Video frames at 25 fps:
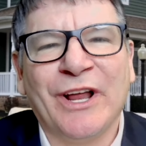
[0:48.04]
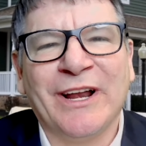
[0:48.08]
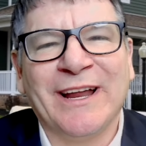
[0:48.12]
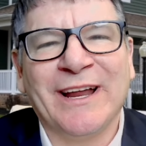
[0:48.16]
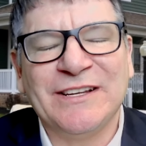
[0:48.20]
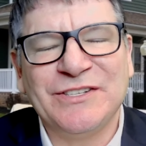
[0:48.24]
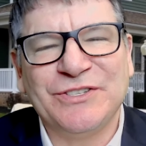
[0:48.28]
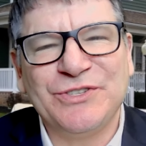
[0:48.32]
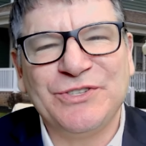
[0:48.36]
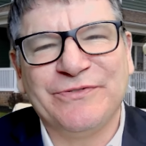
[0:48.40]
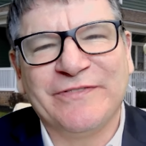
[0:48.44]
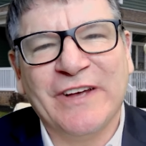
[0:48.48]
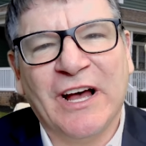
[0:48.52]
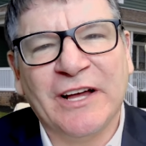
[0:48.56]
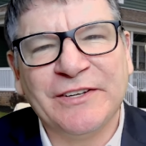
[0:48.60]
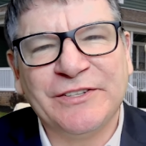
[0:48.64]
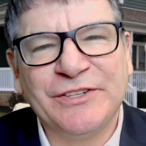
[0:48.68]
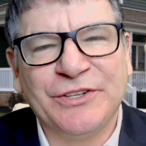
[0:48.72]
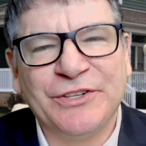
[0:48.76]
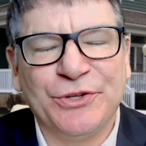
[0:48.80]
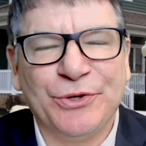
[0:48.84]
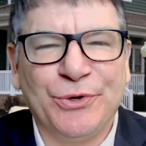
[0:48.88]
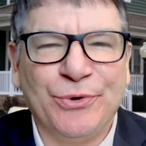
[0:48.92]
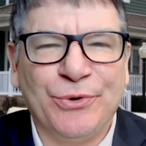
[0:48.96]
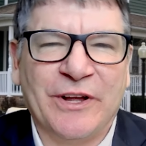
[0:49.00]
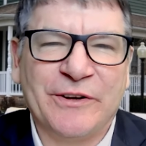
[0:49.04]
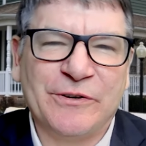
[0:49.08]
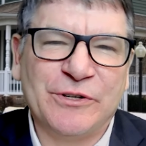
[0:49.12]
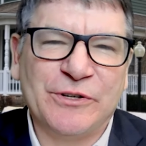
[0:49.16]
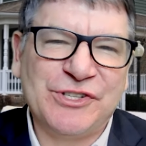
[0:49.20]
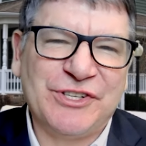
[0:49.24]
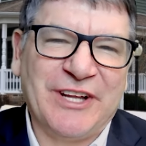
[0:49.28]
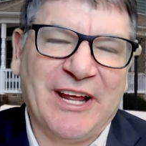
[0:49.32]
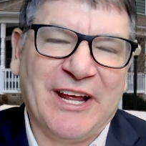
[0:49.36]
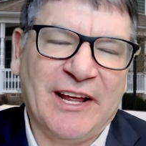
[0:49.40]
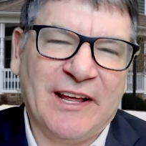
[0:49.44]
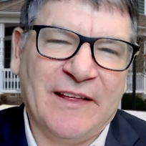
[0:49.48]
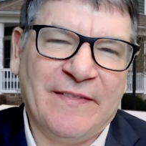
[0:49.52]
is you've got to
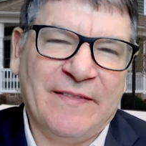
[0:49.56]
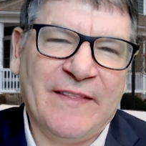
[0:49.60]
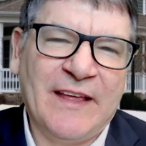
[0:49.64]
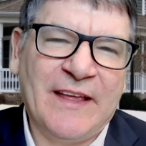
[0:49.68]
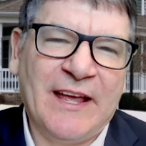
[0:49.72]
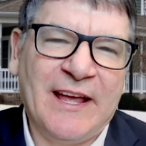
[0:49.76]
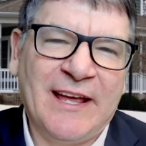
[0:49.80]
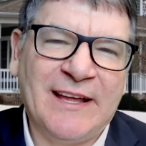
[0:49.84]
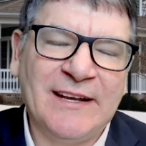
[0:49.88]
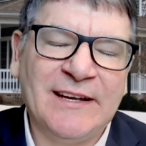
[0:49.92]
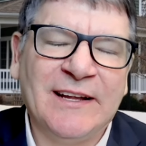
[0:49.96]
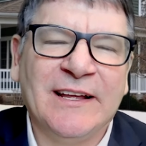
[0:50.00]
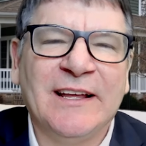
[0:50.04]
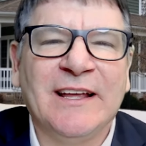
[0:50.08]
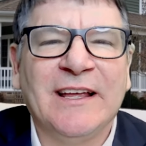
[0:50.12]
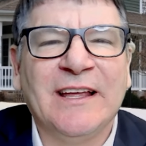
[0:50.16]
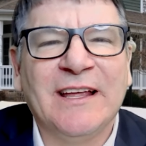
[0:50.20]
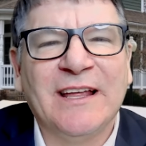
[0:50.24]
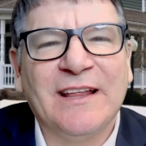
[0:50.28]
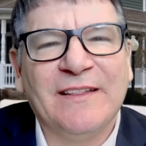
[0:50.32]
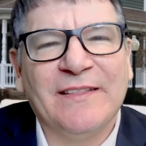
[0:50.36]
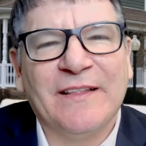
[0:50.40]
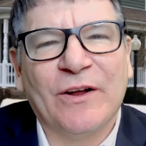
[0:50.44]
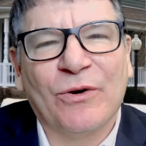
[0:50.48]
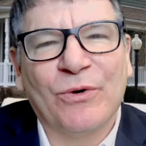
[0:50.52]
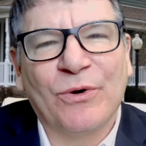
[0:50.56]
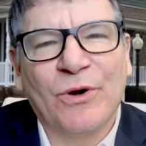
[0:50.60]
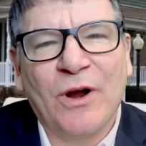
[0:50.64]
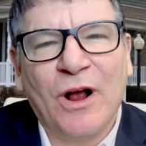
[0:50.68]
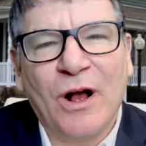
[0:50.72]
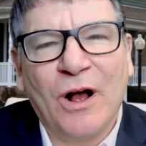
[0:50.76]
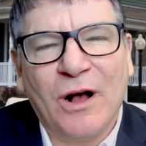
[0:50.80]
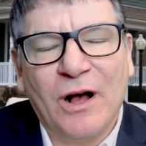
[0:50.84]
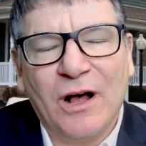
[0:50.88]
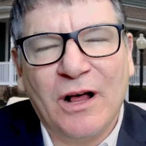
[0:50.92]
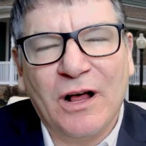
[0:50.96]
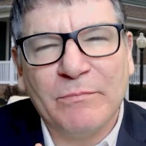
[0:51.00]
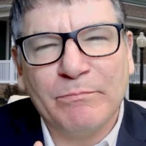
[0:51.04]
understand that there are
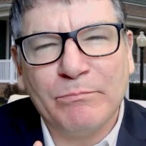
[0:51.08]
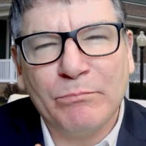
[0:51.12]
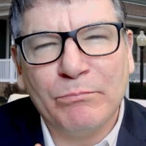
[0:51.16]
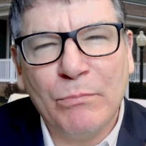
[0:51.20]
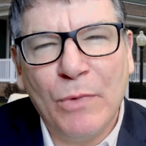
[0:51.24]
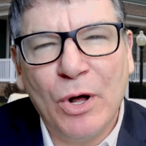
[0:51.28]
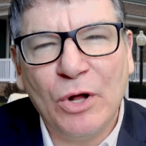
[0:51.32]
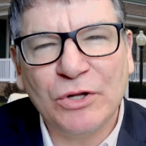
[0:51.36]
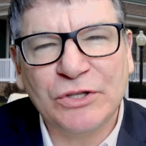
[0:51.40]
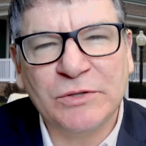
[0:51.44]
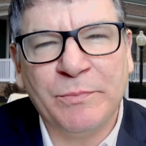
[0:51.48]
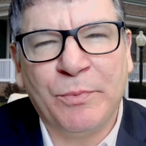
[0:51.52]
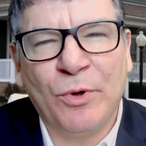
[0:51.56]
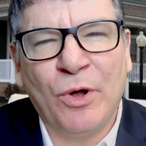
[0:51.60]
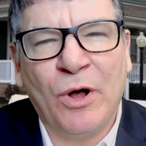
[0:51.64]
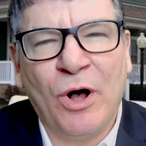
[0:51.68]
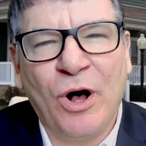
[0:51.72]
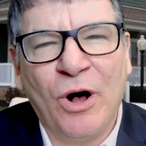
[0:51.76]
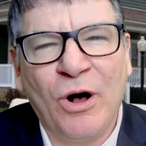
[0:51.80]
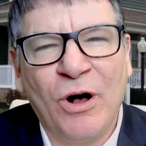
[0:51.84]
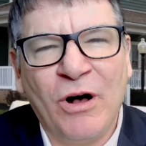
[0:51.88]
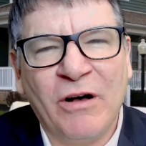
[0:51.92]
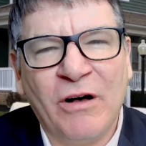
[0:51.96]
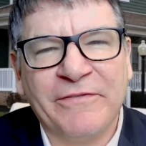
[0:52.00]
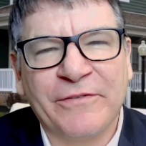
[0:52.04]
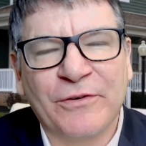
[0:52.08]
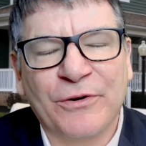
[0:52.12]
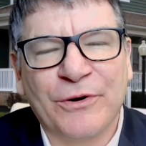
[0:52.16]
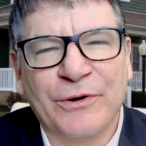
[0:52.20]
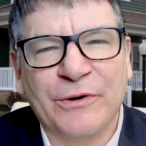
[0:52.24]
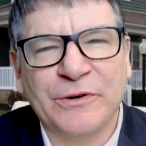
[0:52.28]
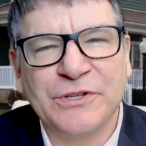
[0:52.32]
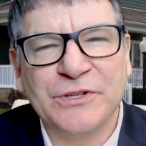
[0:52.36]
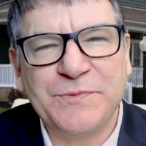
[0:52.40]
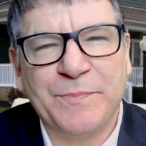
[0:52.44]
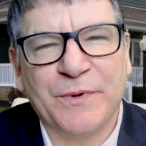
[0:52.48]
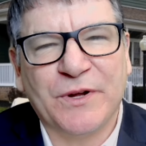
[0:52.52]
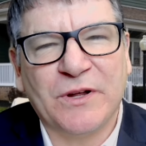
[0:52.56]
multiple
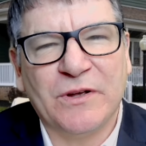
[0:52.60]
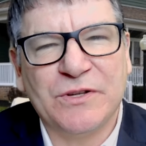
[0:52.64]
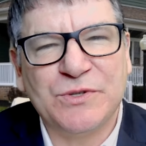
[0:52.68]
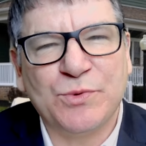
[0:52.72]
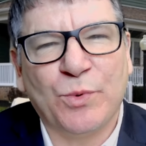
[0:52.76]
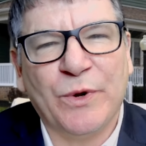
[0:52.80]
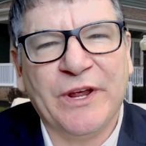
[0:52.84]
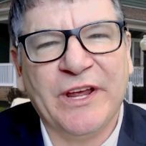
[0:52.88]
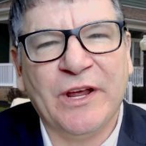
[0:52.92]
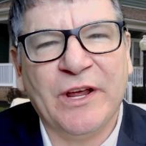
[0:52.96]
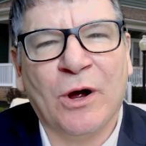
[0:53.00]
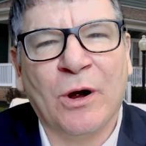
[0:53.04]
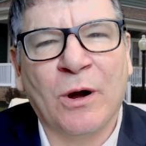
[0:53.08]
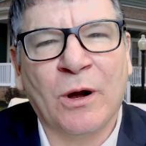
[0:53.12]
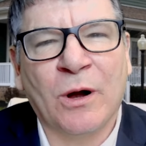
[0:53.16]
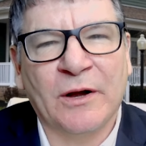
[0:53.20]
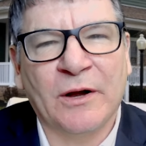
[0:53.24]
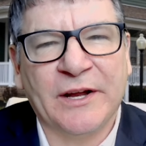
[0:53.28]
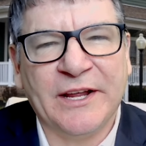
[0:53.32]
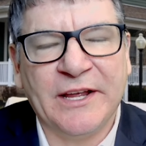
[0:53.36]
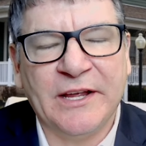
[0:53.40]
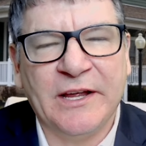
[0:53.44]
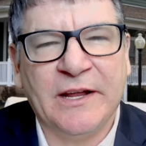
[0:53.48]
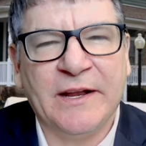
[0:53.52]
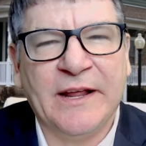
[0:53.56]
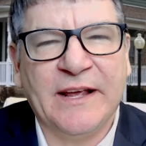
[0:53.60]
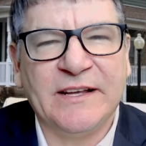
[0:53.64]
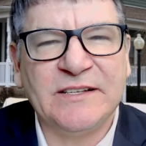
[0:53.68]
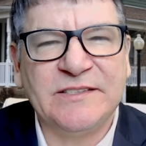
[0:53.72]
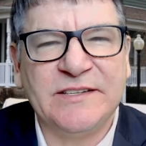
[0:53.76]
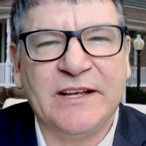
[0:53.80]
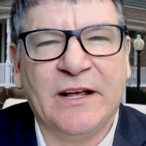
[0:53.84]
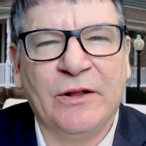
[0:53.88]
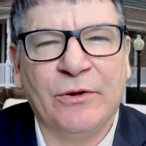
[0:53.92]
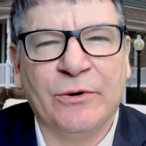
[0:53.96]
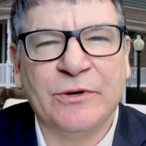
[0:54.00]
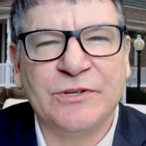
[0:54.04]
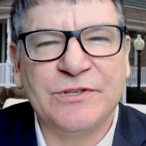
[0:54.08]
offers because we are in a
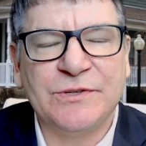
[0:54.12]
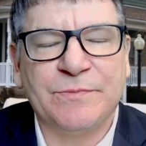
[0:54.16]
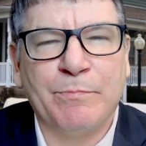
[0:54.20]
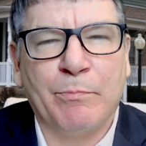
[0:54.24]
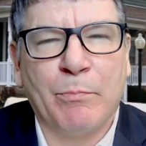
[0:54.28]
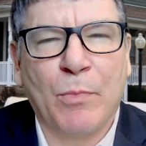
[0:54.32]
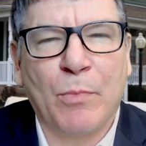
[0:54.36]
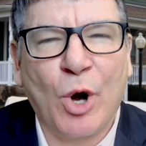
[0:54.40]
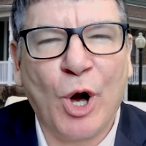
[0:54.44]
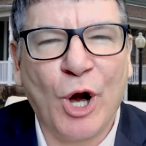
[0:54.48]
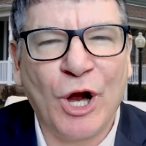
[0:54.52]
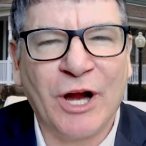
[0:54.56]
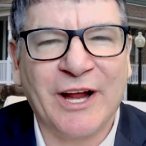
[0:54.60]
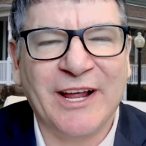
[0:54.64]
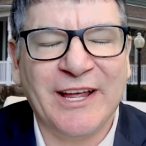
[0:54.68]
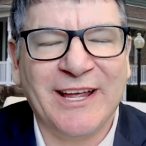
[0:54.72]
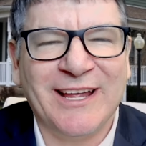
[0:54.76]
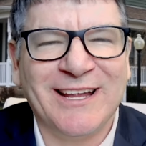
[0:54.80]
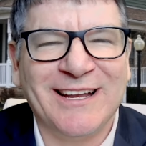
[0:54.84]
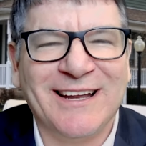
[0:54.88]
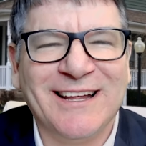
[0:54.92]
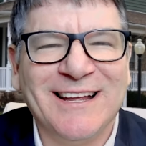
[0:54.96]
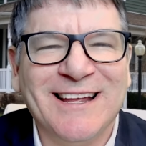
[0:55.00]
seller's market.